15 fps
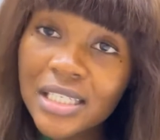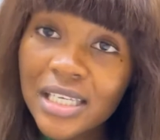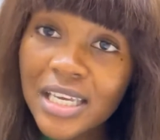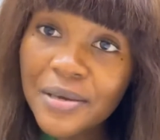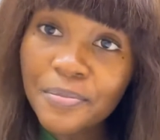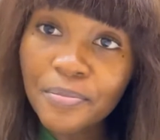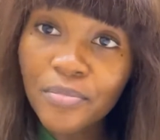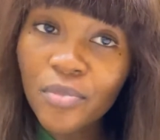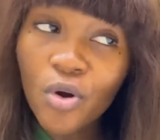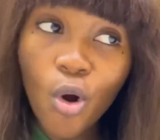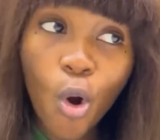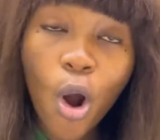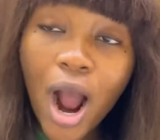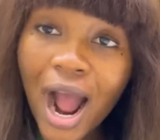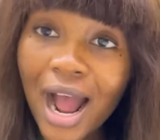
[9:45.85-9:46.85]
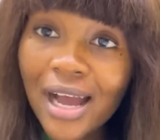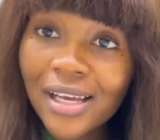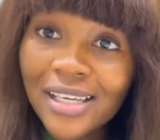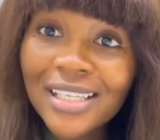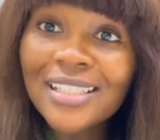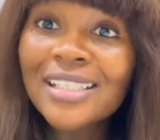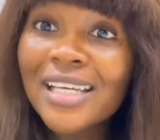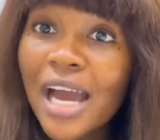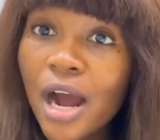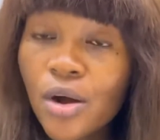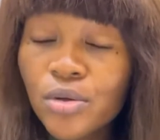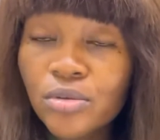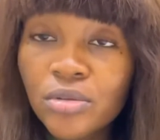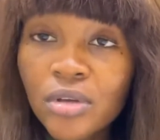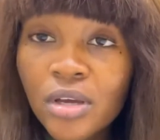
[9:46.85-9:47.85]
him or her in the
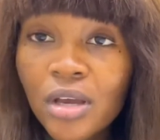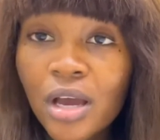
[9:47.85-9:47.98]
house.